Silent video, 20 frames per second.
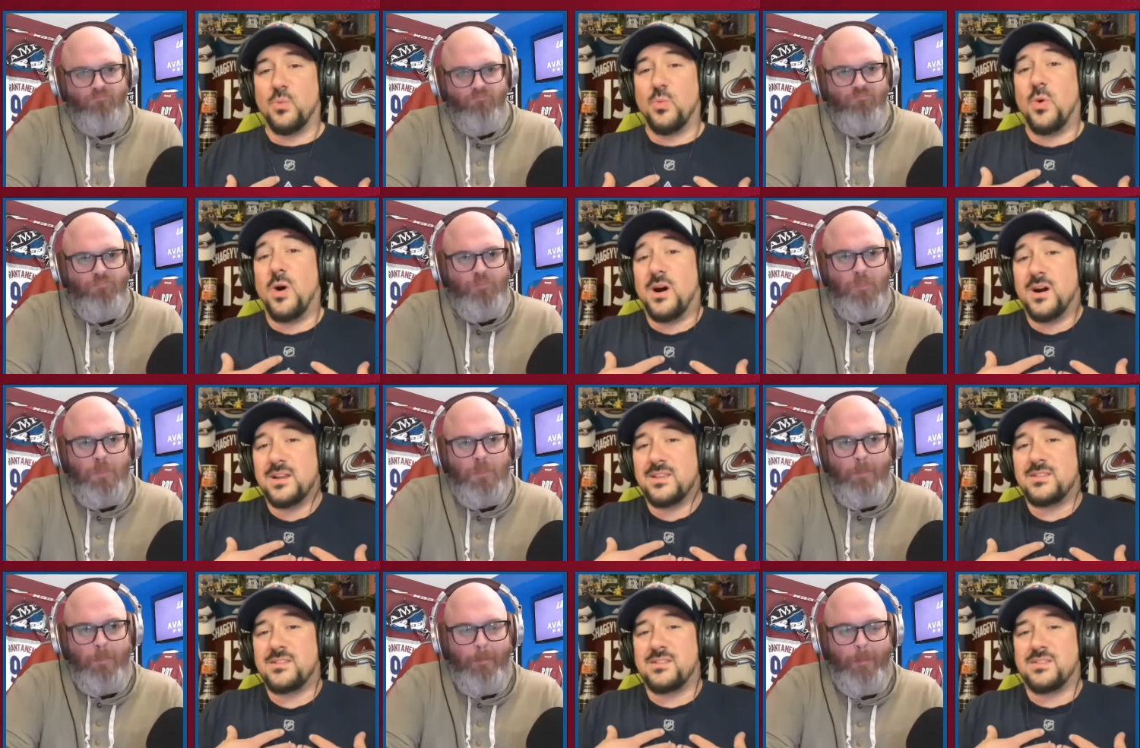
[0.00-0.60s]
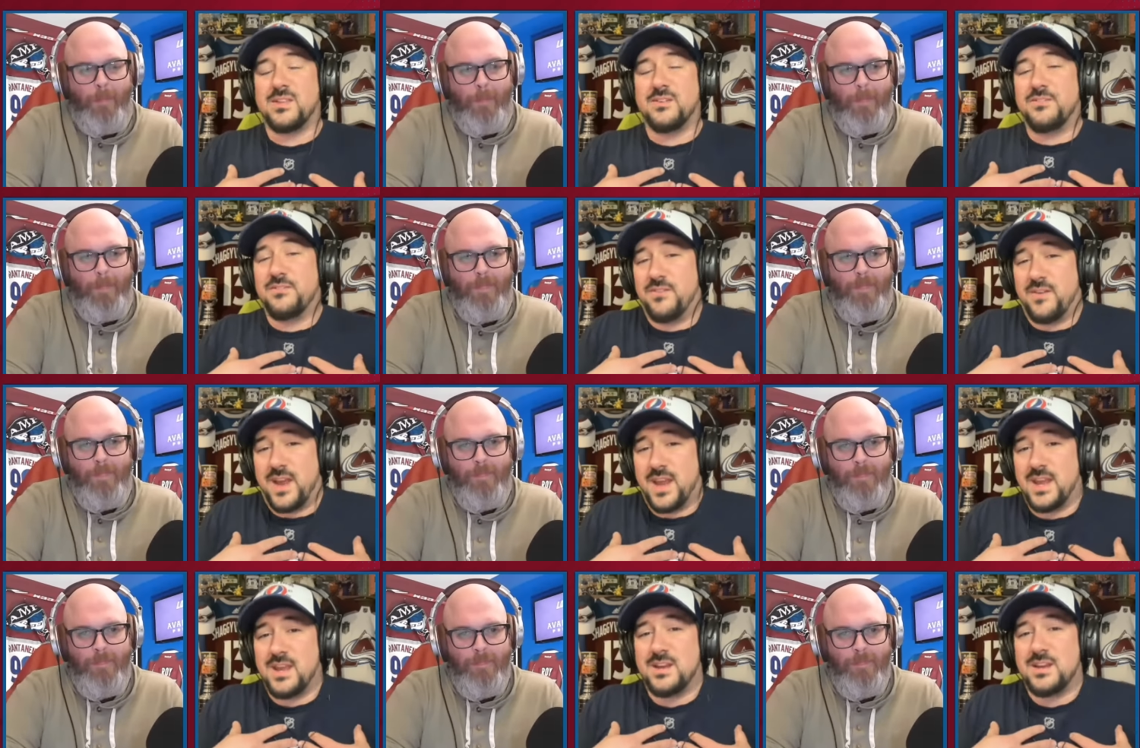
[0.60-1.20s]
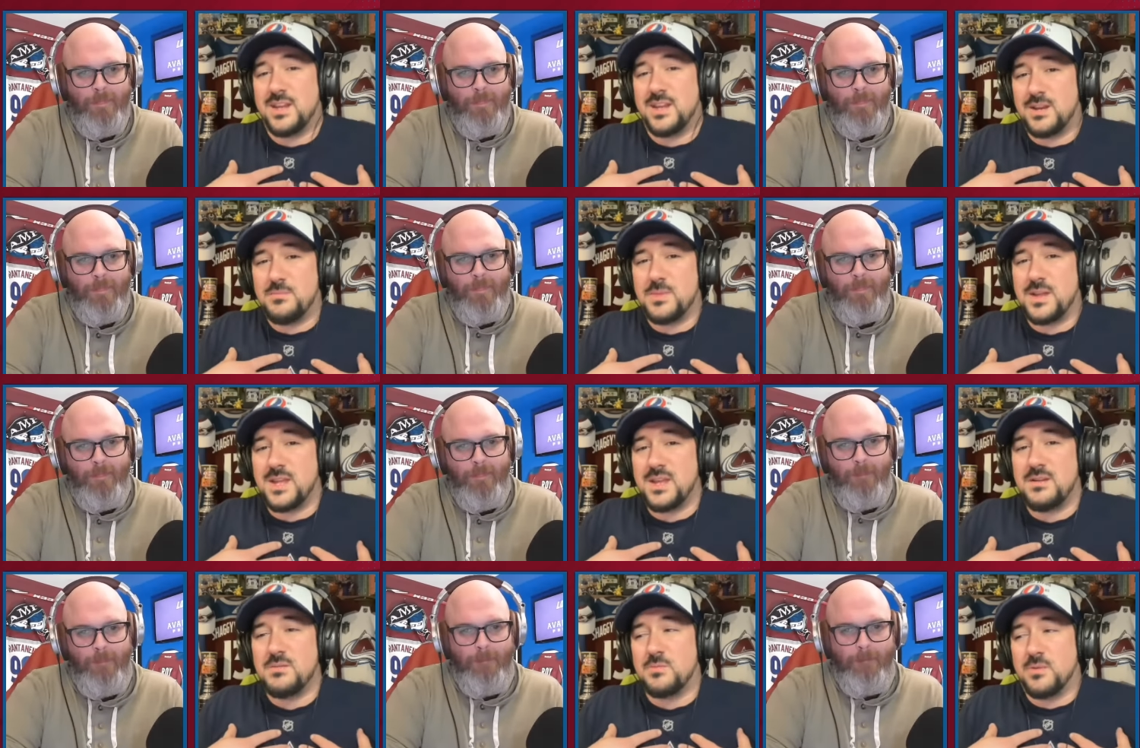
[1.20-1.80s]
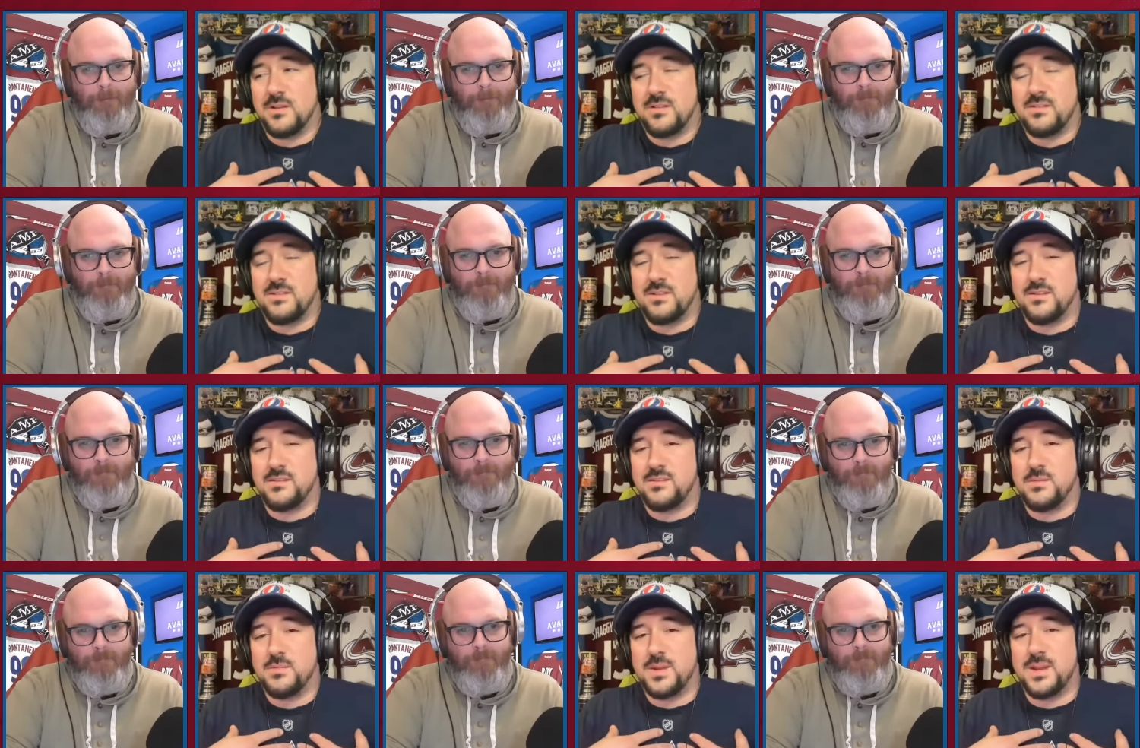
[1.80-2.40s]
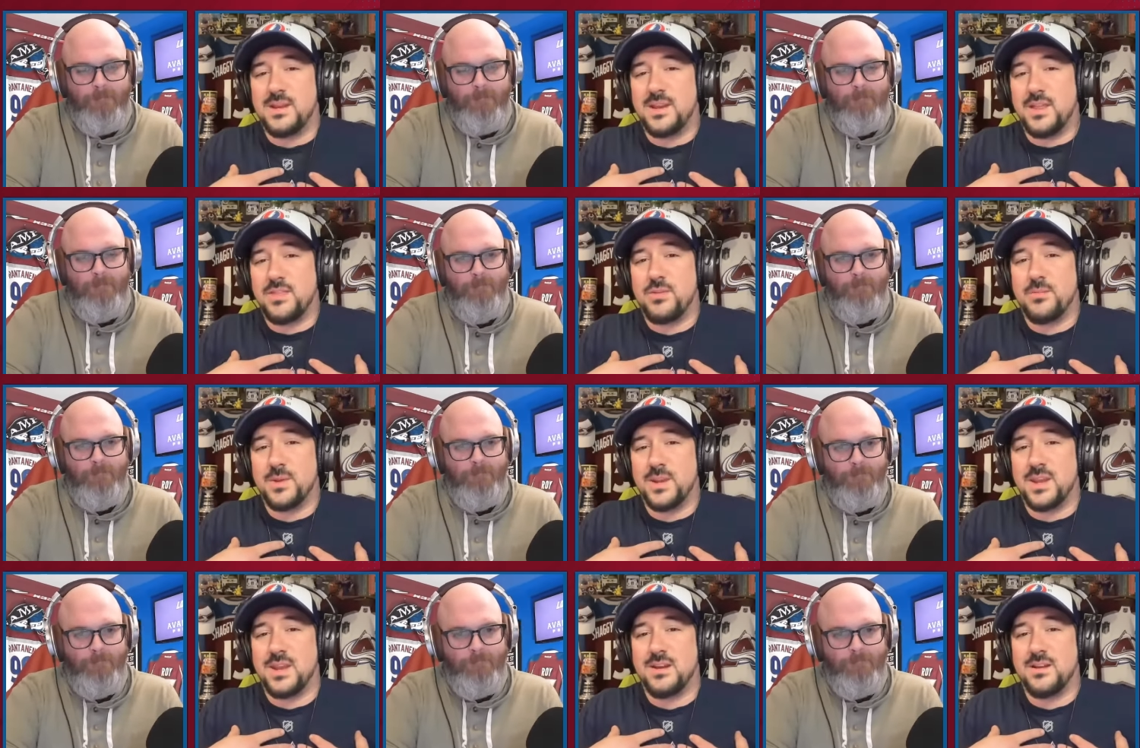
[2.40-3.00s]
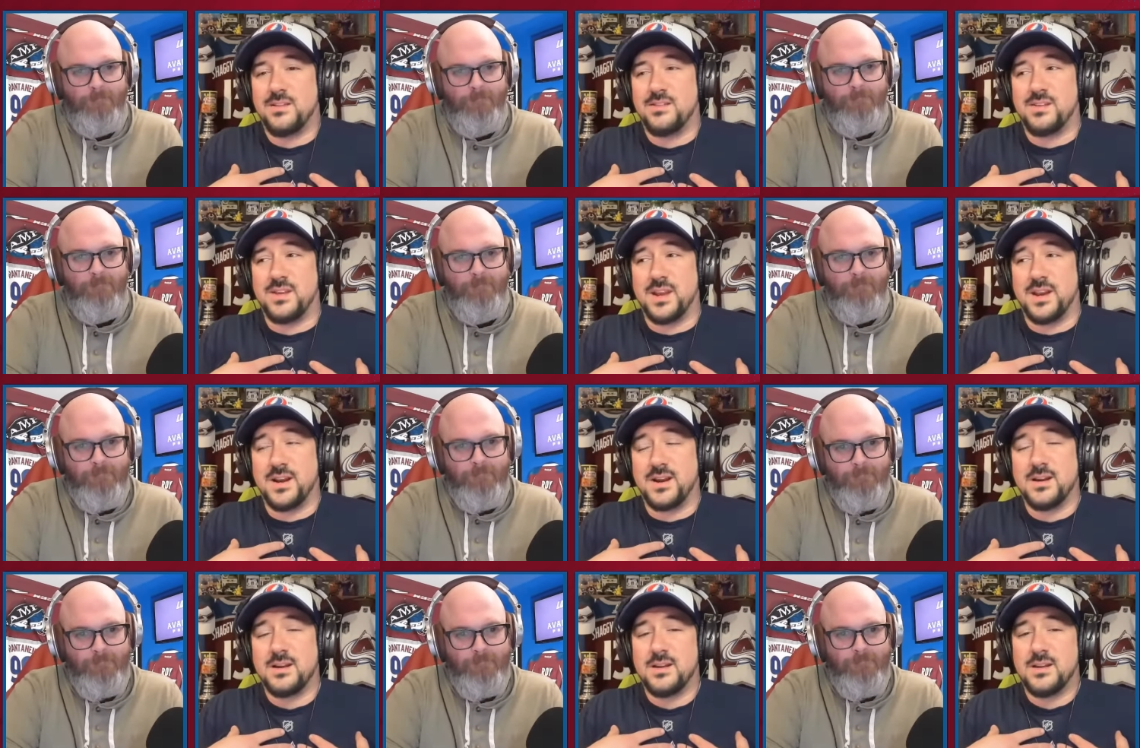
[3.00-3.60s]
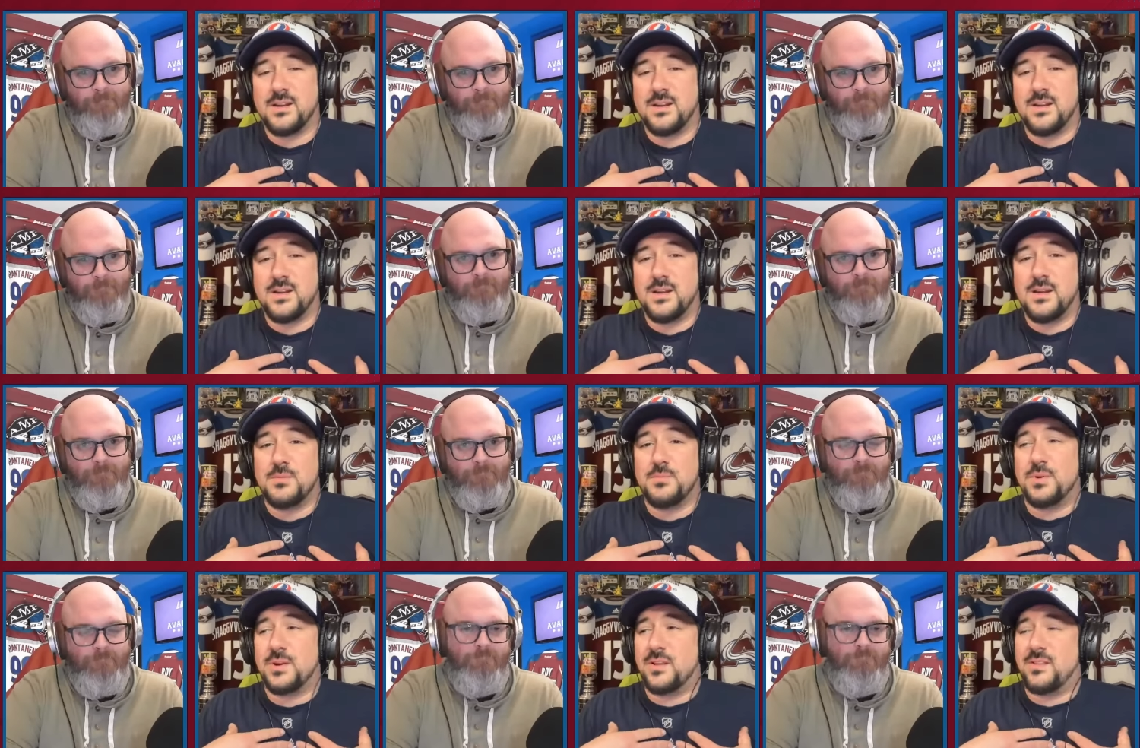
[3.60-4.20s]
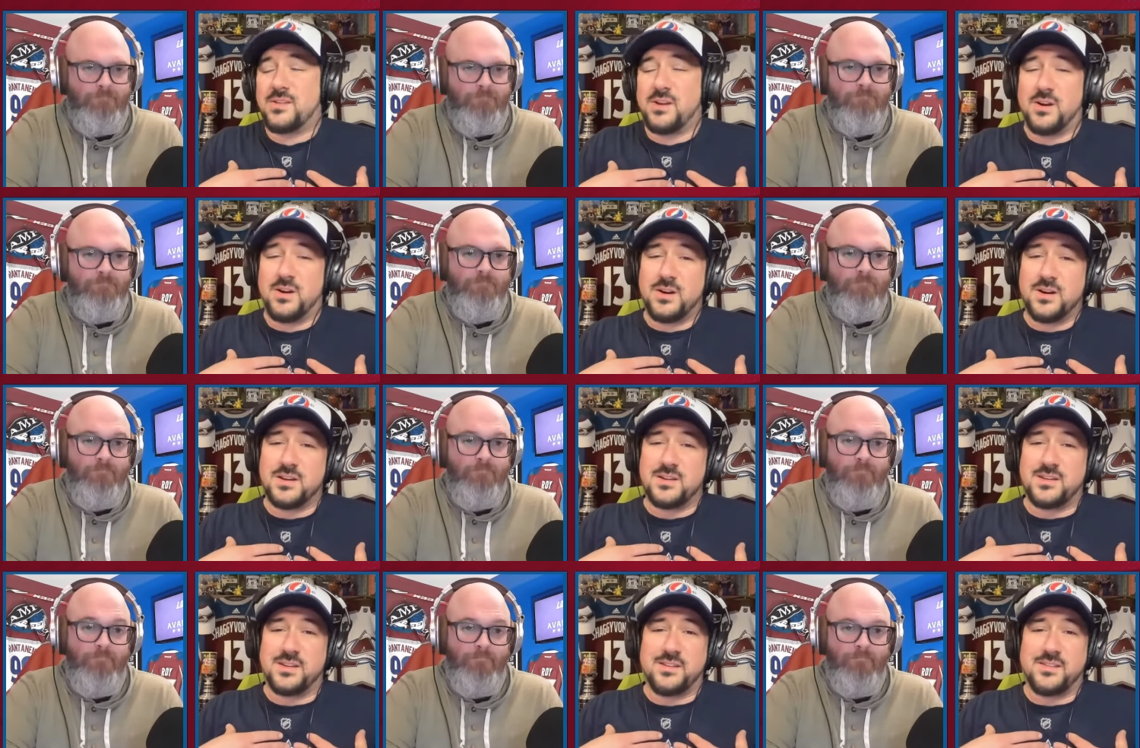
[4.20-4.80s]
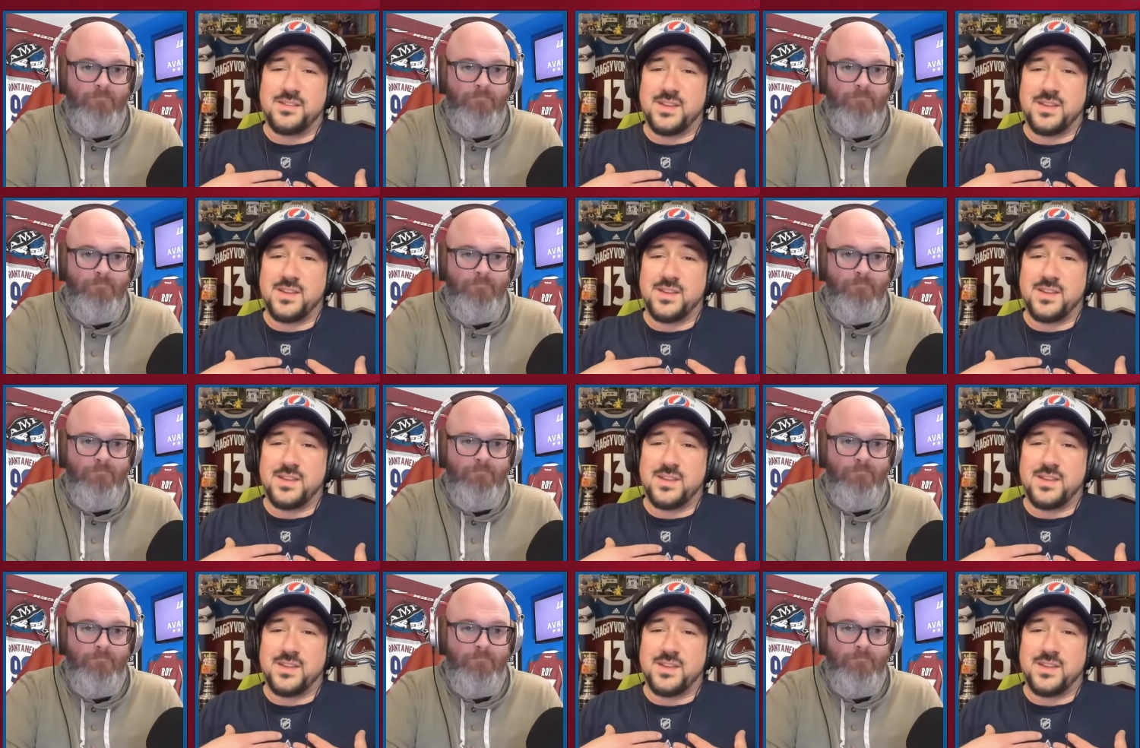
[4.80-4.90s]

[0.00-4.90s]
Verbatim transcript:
Speaker 1: want, the fan in me wants this to be Nathan MacKinnon's year, but it's hard to